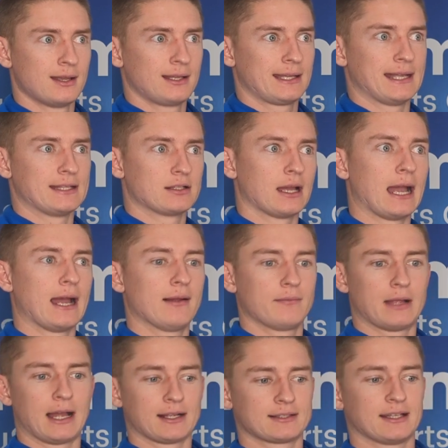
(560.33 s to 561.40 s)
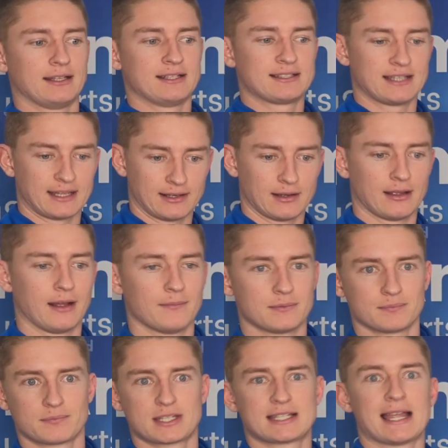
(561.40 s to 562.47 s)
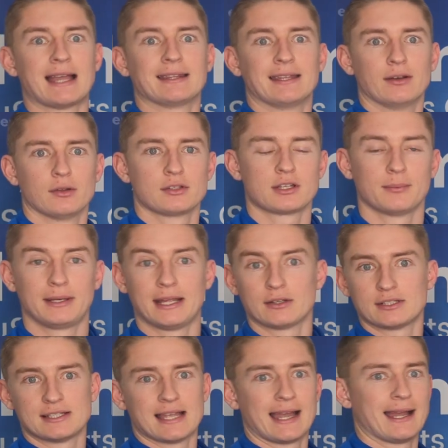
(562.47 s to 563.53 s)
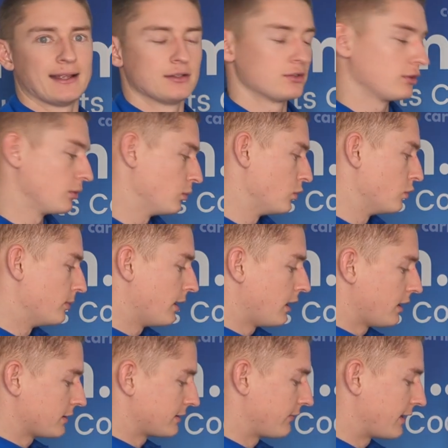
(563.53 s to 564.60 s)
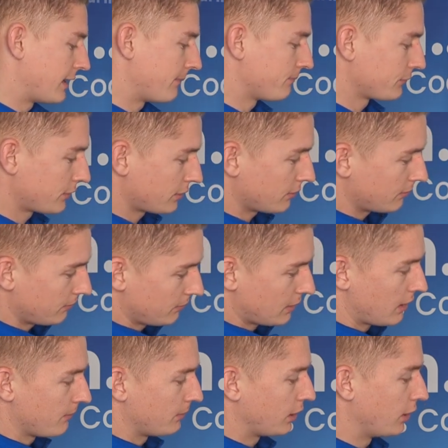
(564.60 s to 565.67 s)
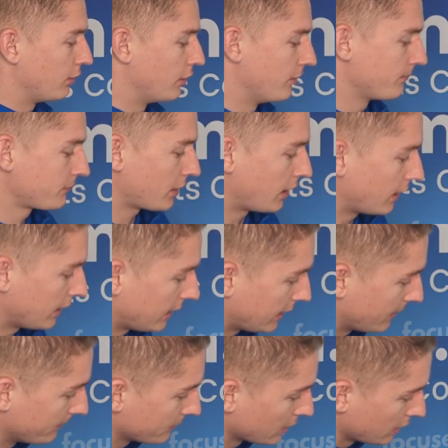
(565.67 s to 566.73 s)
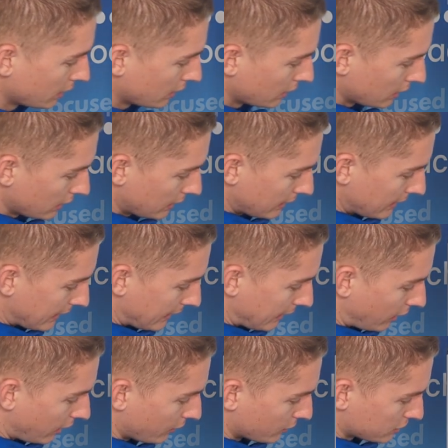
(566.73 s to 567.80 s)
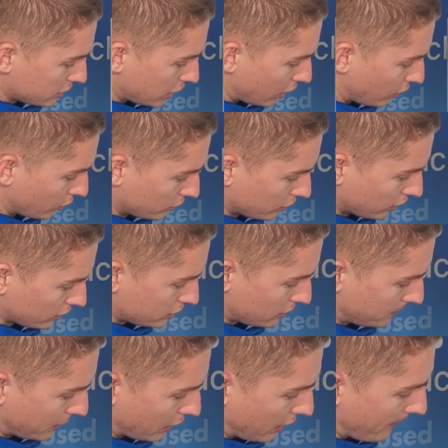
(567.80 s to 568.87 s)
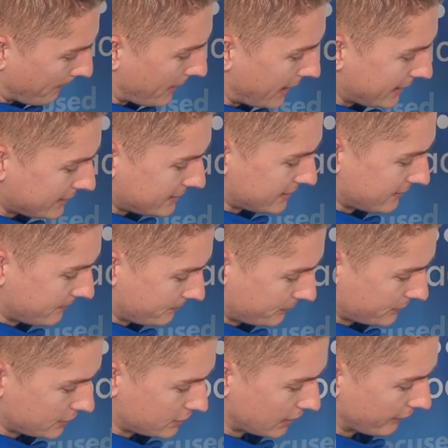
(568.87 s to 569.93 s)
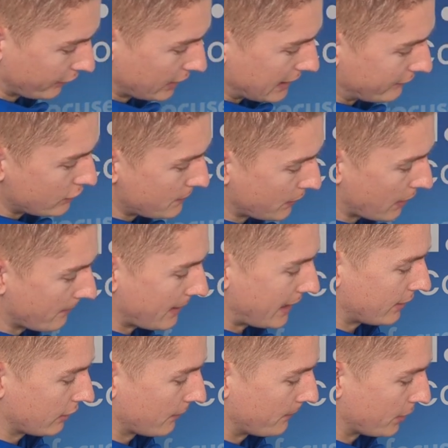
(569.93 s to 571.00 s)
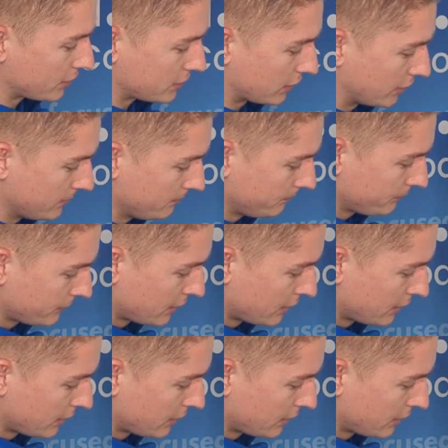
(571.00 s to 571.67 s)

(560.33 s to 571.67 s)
kids like accidentally standing on somebody else's hands on the wall bars if they're below them. I was told not to put a mat. So if you put a mat at the bottom,